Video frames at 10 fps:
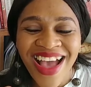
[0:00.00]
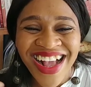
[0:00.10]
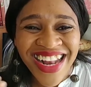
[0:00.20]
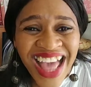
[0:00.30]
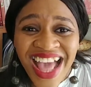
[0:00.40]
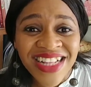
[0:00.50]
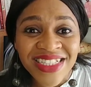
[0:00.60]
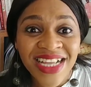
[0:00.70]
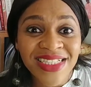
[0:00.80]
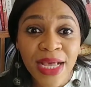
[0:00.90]
glad
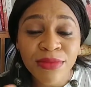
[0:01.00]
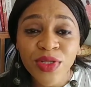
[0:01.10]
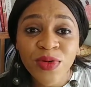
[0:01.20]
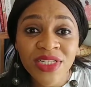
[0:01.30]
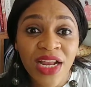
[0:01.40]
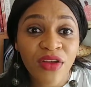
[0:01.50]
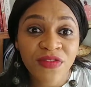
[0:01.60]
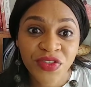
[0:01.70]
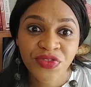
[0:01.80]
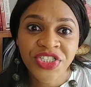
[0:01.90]
that I'm someone that
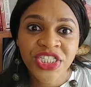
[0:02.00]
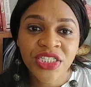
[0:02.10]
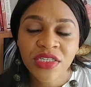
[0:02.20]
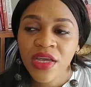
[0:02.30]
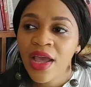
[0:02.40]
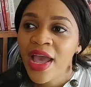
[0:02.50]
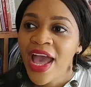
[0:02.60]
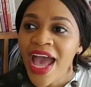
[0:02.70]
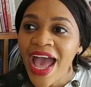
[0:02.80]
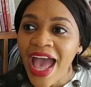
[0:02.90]
loves to read.
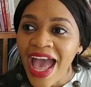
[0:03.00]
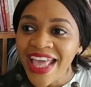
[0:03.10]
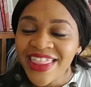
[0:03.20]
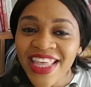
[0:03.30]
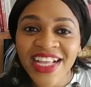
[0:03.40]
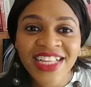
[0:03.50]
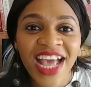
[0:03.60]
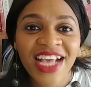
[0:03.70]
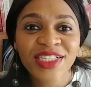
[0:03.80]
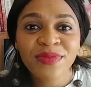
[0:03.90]
I think that
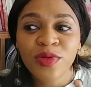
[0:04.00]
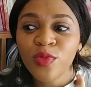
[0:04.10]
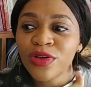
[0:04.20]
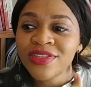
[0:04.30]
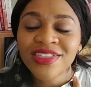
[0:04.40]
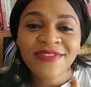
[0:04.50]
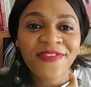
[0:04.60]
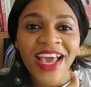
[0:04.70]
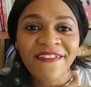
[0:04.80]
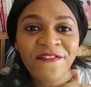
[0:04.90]
has been
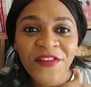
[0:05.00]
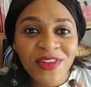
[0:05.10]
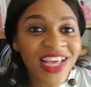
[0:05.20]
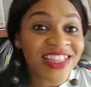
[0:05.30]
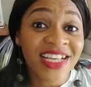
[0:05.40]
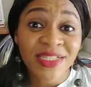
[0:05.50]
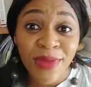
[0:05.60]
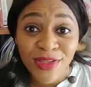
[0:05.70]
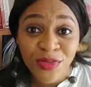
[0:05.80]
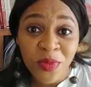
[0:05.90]
I feel like that's
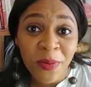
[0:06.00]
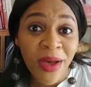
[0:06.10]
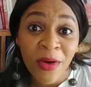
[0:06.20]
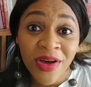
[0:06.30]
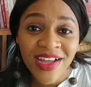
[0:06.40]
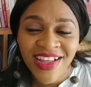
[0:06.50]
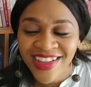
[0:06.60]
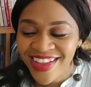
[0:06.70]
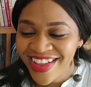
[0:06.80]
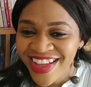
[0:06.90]
my superpower.
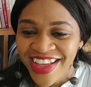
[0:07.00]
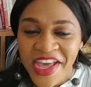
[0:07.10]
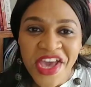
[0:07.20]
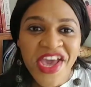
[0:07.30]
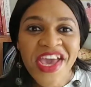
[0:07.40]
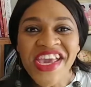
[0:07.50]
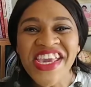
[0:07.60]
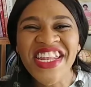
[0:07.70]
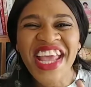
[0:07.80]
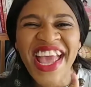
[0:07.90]

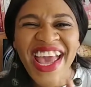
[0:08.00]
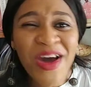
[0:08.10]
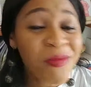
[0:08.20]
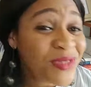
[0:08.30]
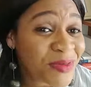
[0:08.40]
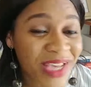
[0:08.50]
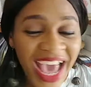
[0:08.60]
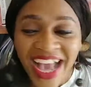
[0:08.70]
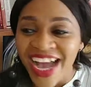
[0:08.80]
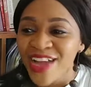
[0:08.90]
It helps me.
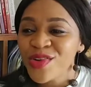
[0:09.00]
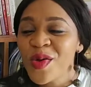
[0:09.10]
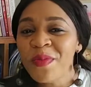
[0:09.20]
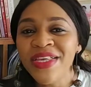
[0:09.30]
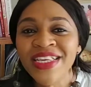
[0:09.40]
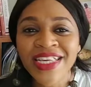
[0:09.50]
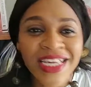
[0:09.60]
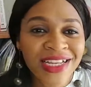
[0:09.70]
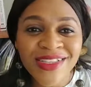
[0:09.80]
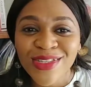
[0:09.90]
I cannot
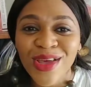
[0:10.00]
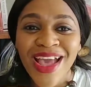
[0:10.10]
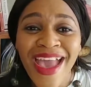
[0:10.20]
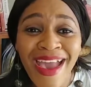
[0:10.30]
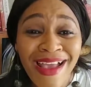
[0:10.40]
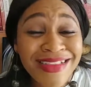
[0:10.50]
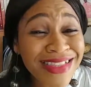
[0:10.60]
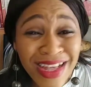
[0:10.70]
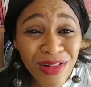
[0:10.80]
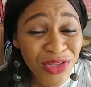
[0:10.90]
begin to
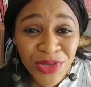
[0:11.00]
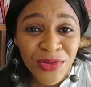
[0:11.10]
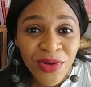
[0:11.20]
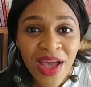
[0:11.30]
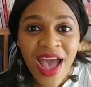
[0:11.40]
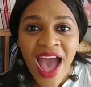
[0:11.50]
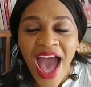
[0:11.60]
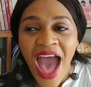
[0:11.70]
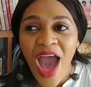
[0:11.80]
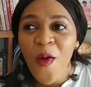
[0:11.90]
tell you
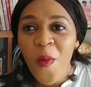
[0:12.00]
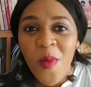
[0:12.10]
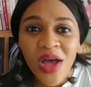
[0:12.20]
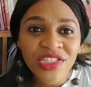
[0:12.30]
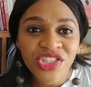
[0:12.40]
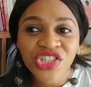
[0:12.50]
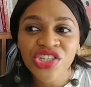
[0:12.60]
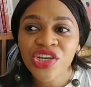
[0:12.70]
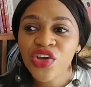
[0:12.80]
how much